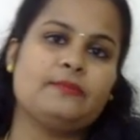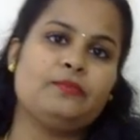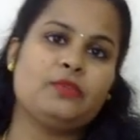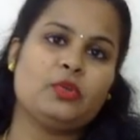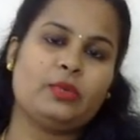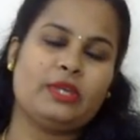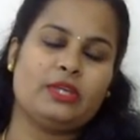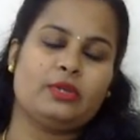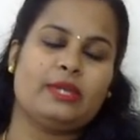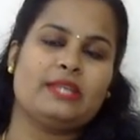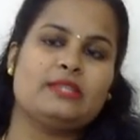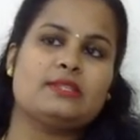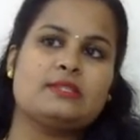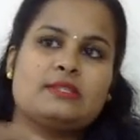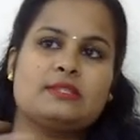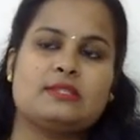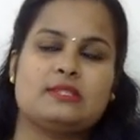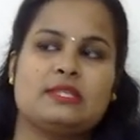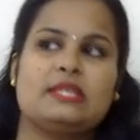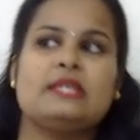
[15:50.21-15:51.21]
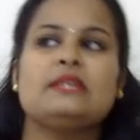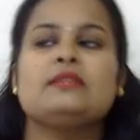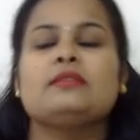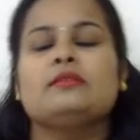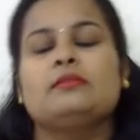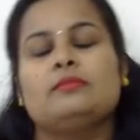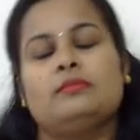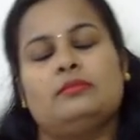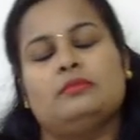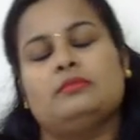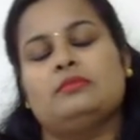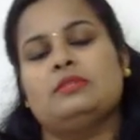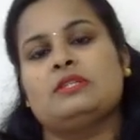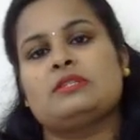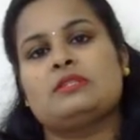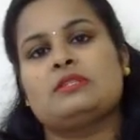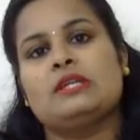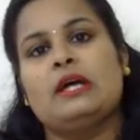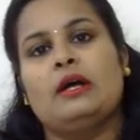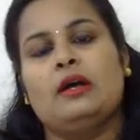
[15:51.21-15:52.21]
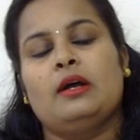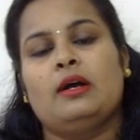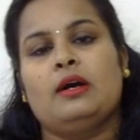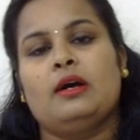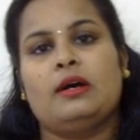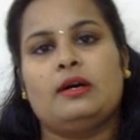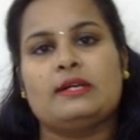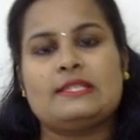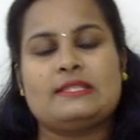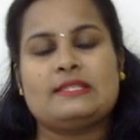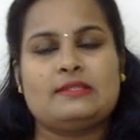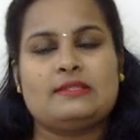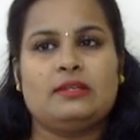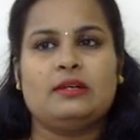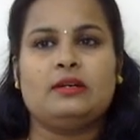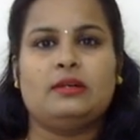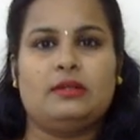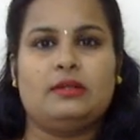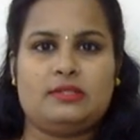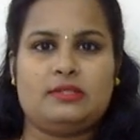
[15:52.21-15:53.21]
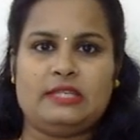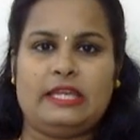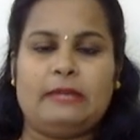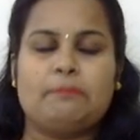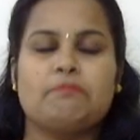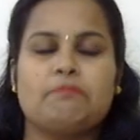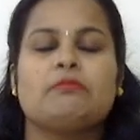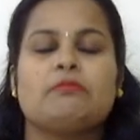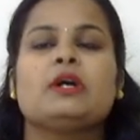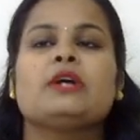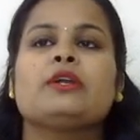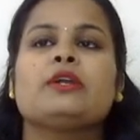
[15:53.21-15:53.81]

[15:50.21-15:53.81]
Okay, you can see this same